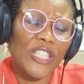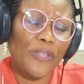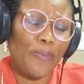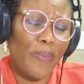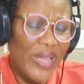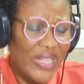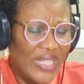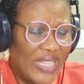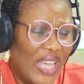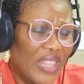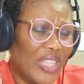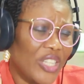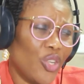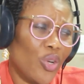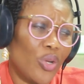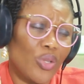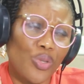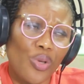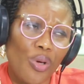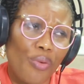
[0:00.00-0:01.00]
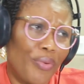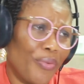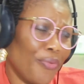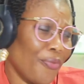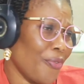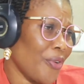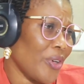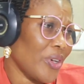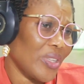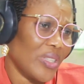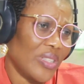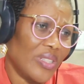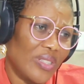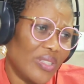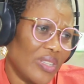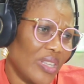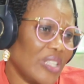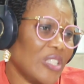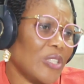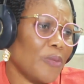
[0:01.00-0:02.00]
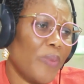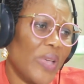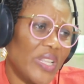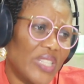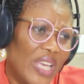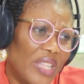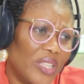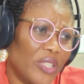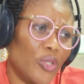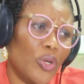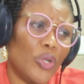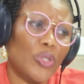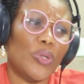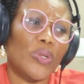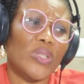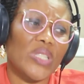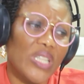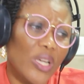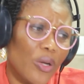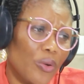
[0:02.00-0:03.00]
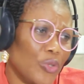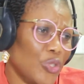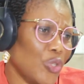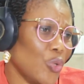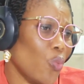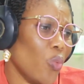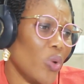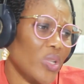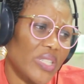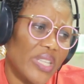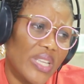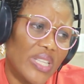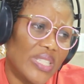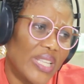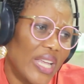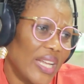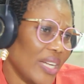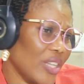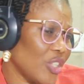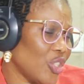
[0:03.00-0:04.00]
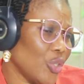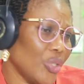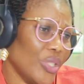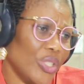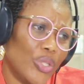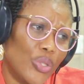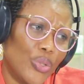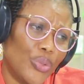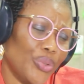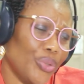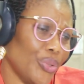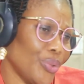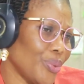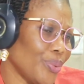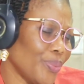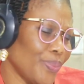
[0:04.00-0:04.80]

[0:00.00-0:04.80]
it's better the doctor refers. It's better the doctor tells you what exactly you need to do.